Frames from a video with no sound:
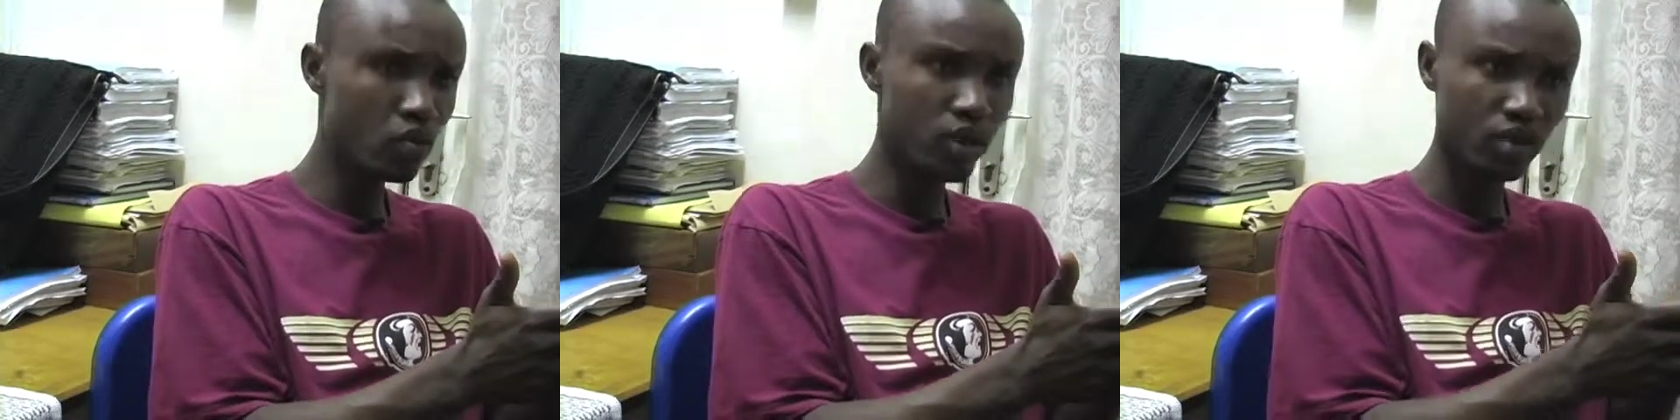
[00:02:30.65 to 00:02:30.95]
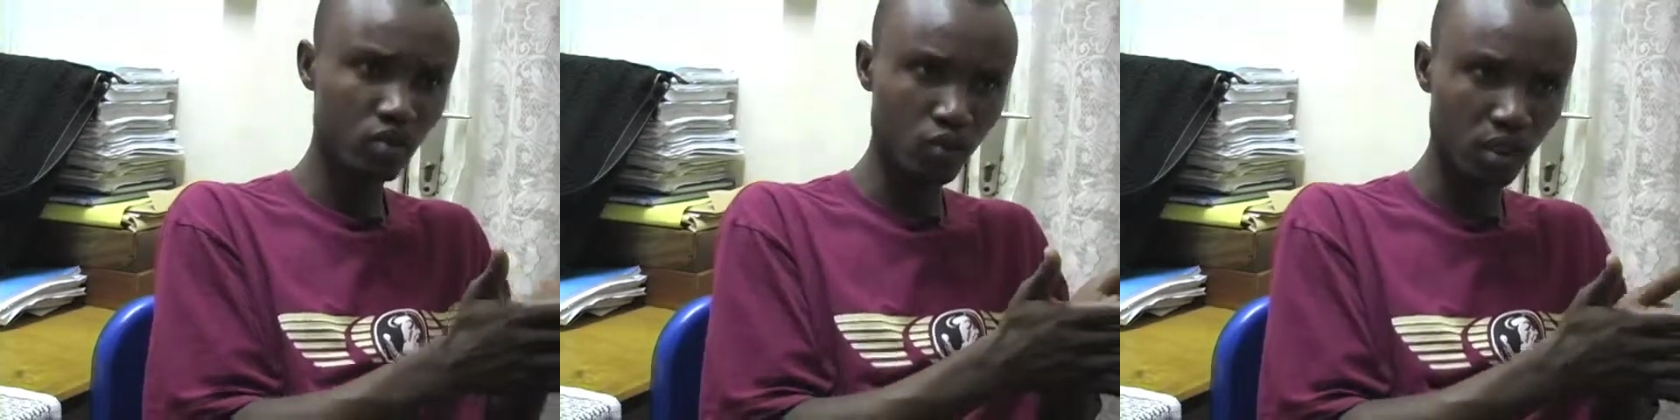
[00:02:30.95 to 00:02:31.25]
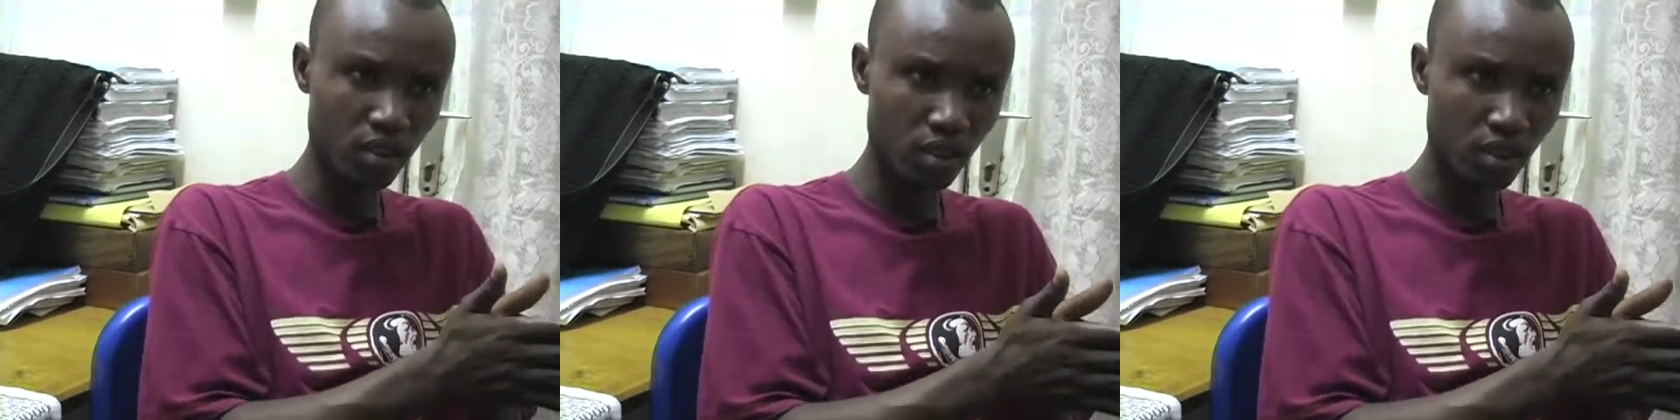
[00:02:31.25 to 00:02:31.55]
were
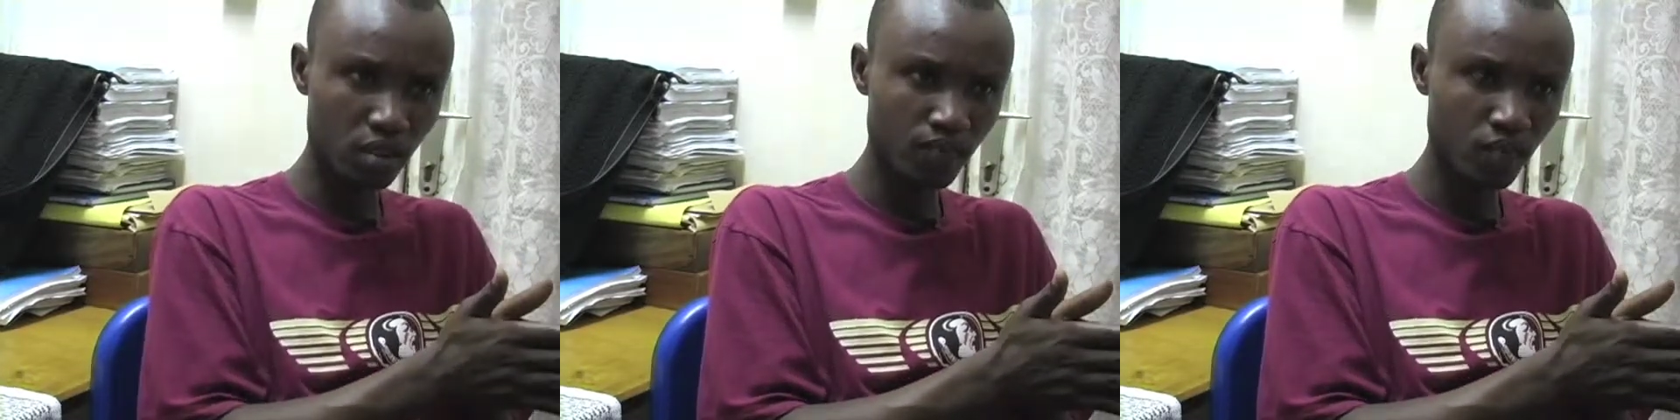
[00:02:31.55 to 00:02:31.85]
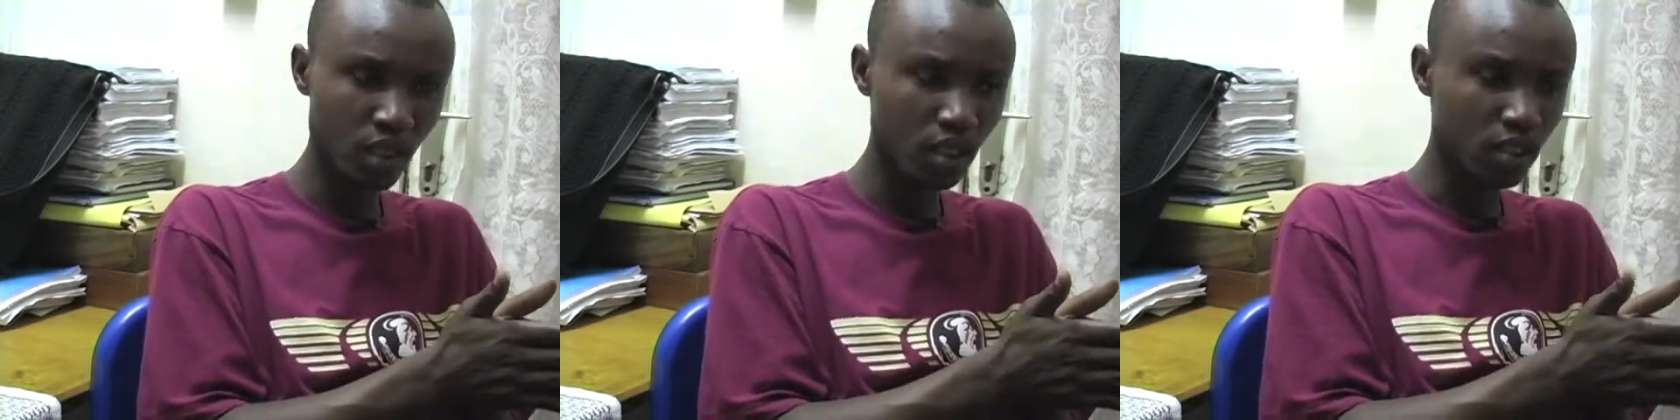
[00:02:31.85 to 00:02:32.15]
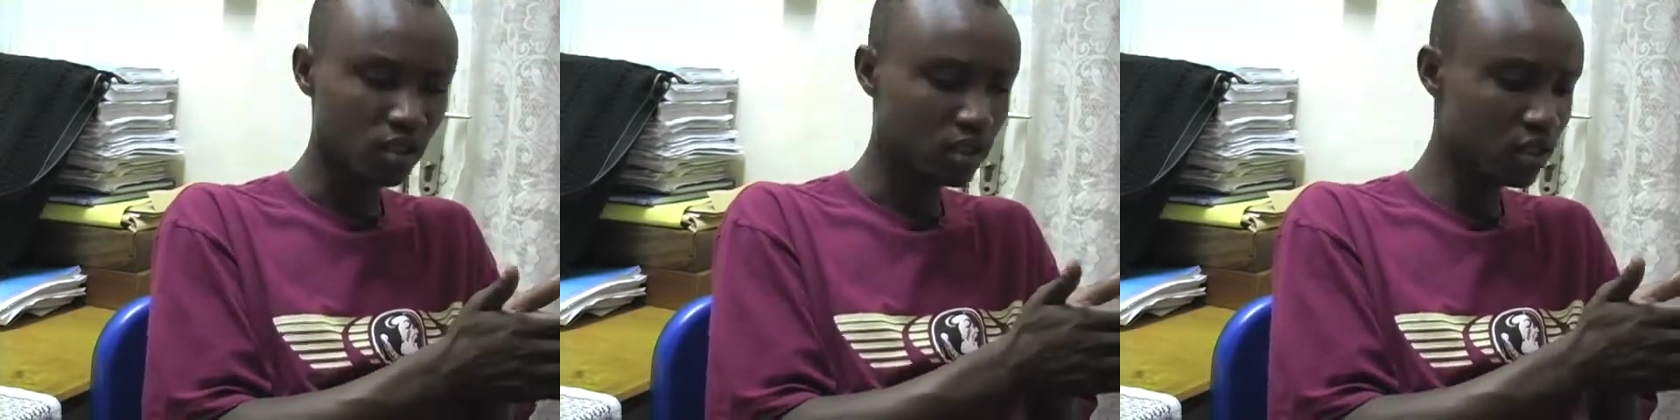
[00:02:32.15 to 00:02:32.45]
together.
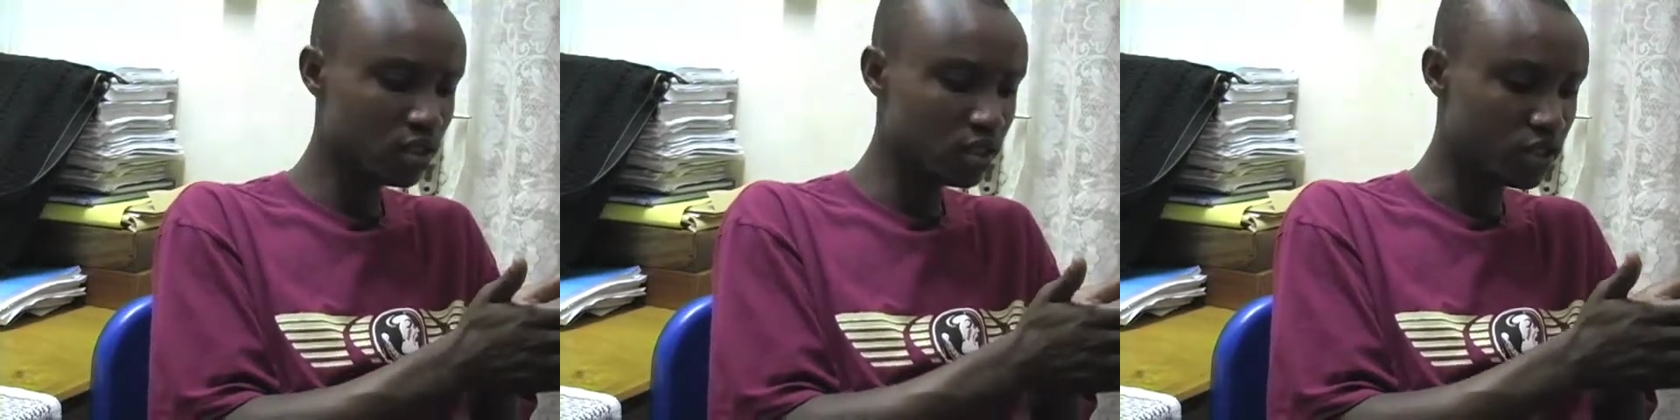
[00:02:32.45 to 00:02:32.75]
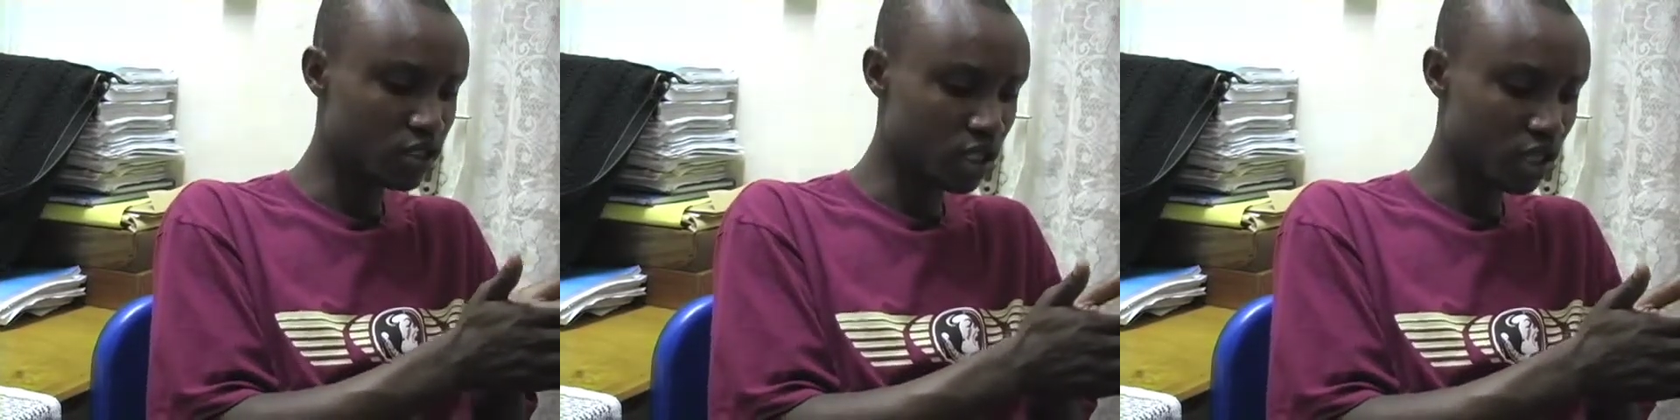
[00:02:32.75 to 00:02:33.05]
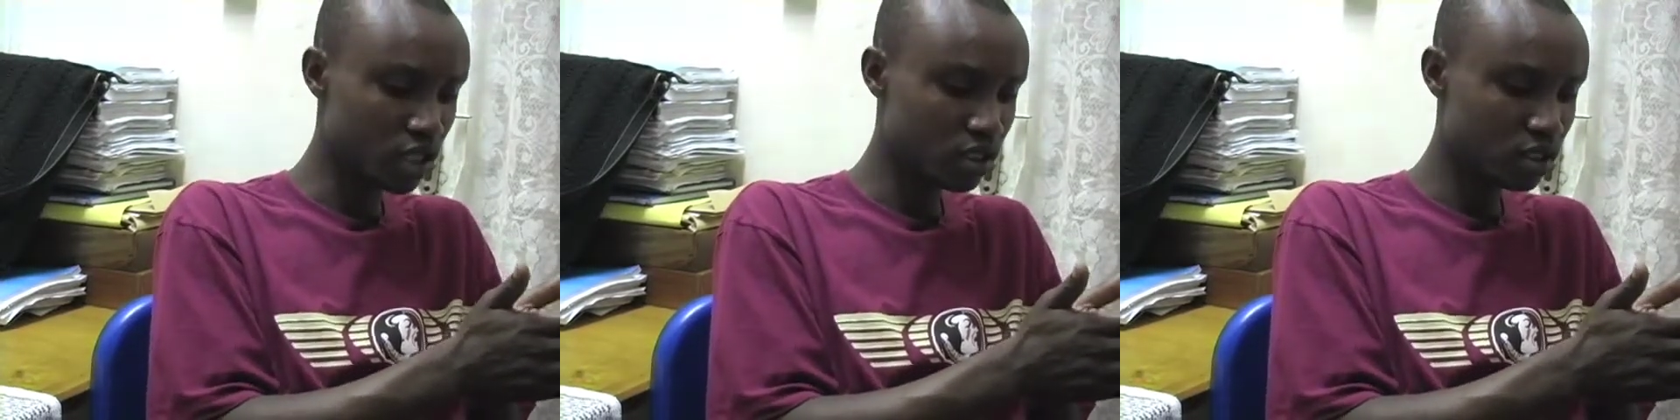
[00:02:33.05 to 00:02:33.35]
Then the
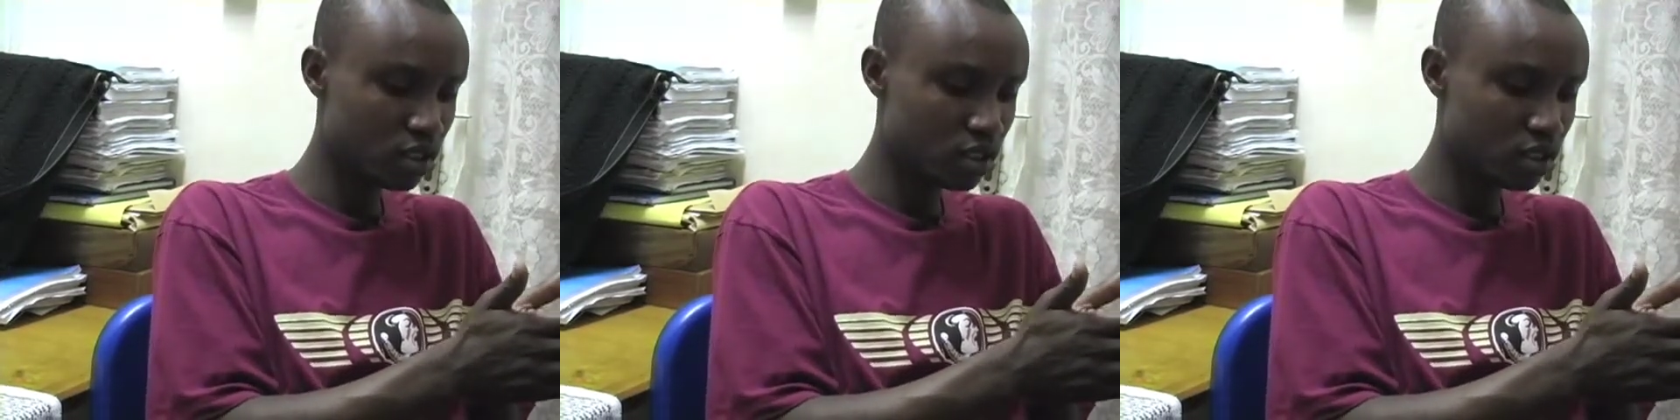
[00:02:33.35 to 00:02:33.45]
church